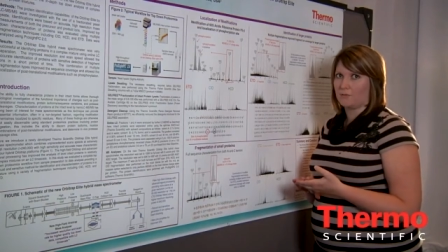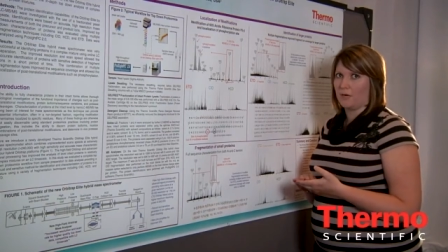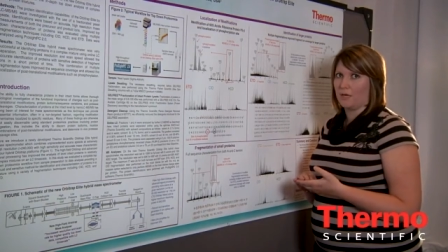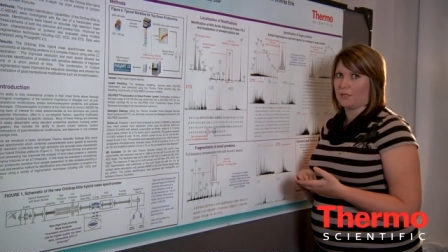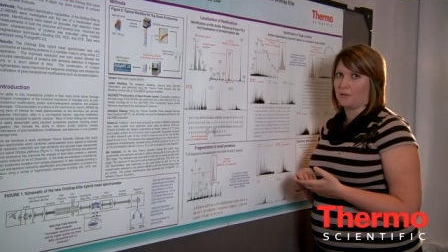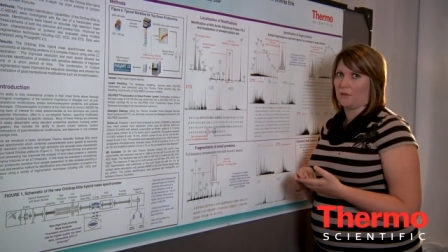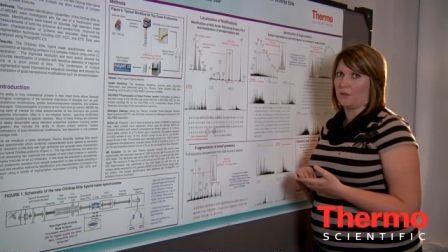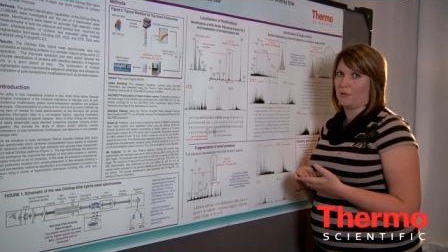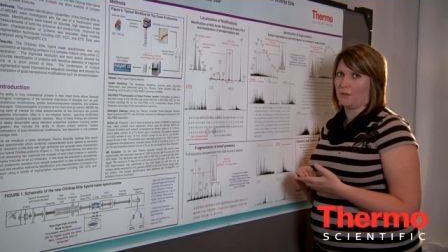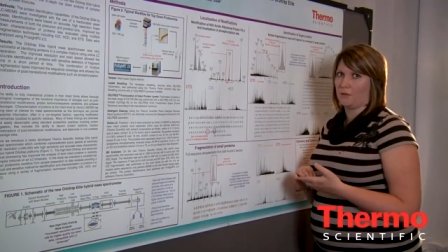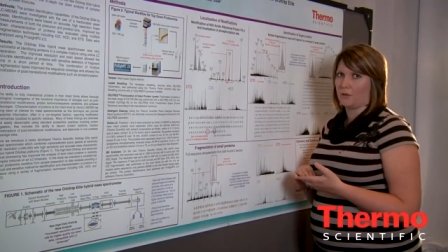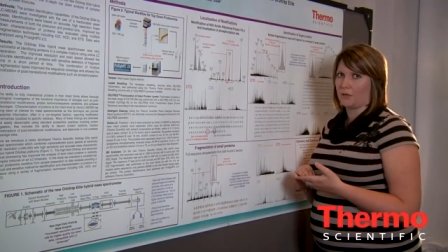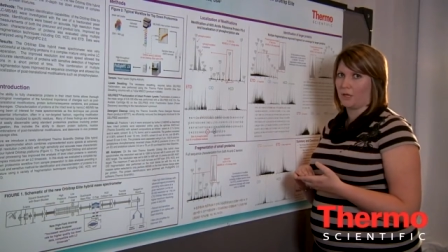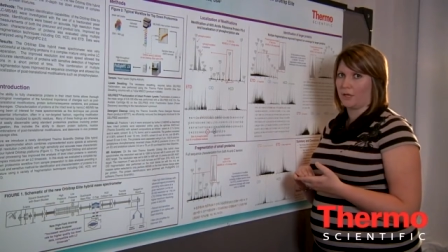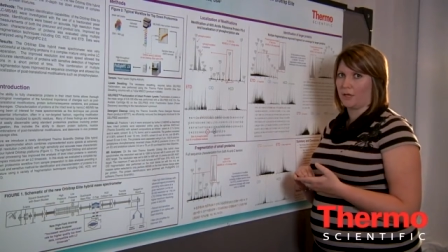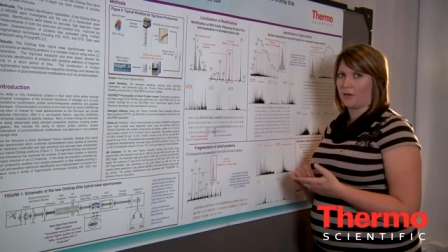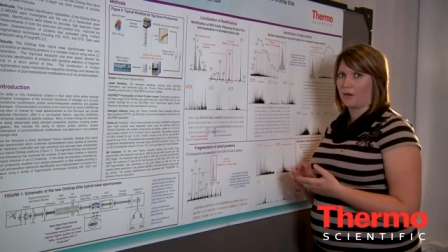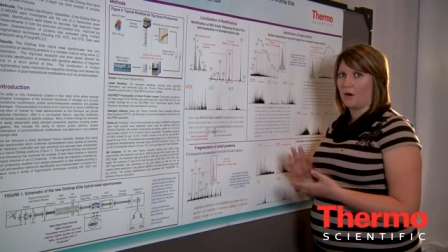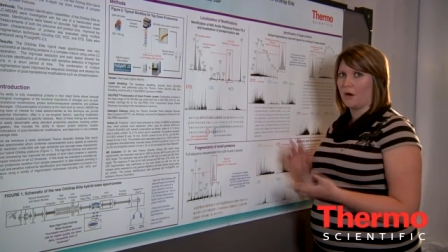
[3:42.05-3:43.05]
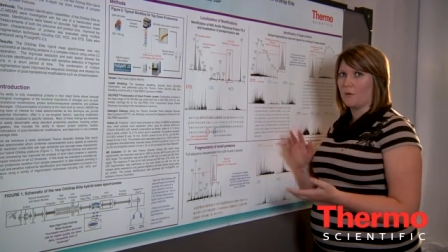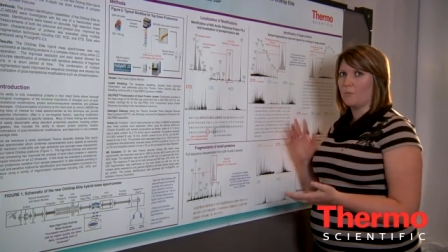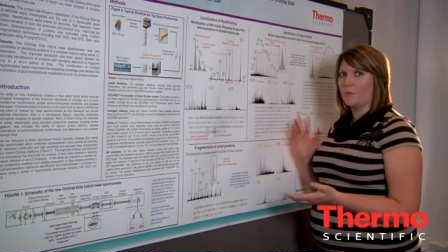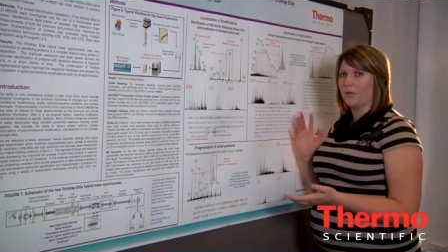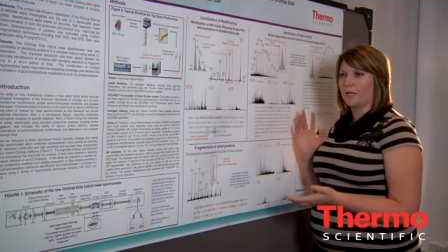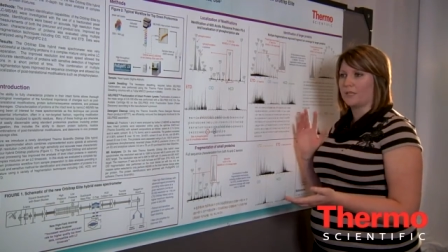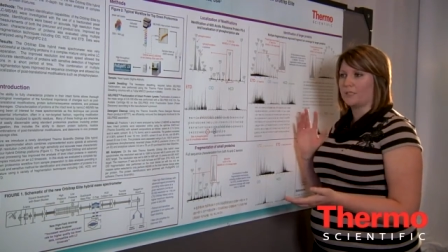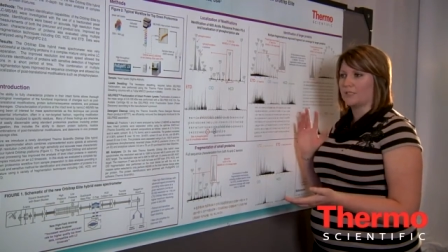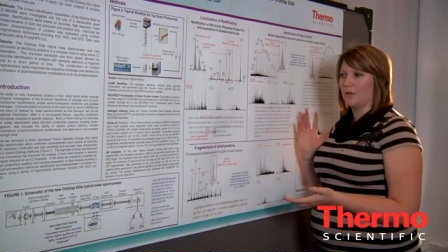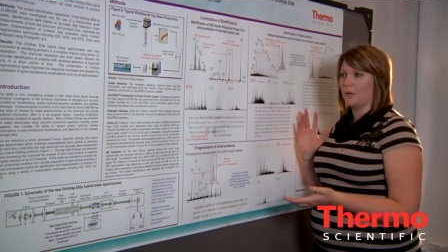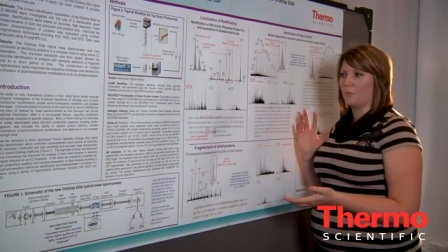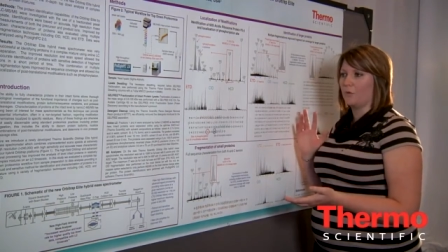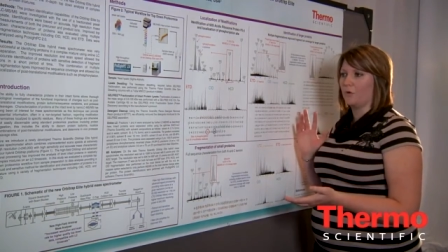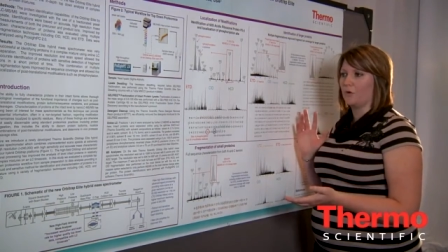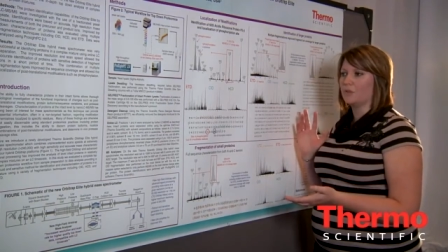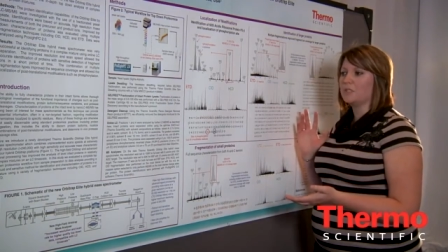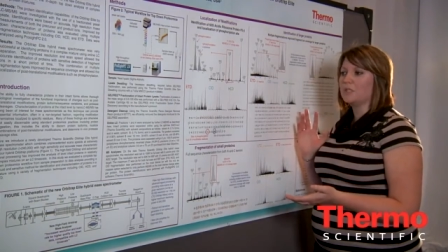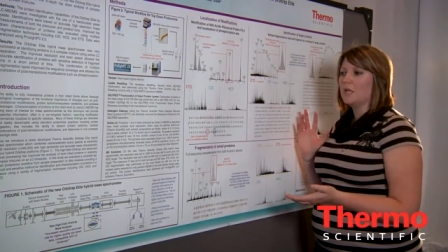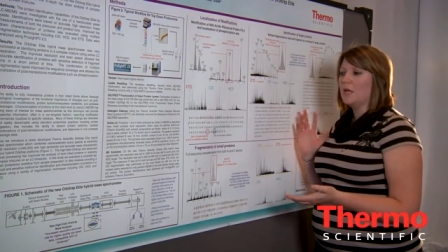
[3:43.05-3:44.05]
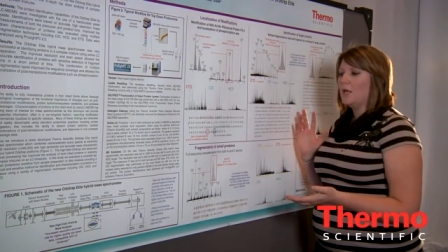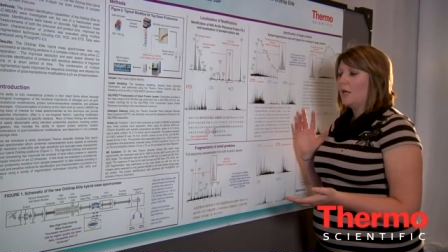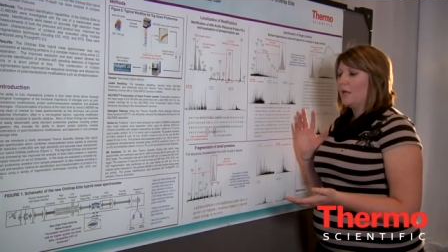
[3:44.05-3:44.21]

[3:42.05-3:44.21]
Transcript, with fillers: rather than looking at complex samples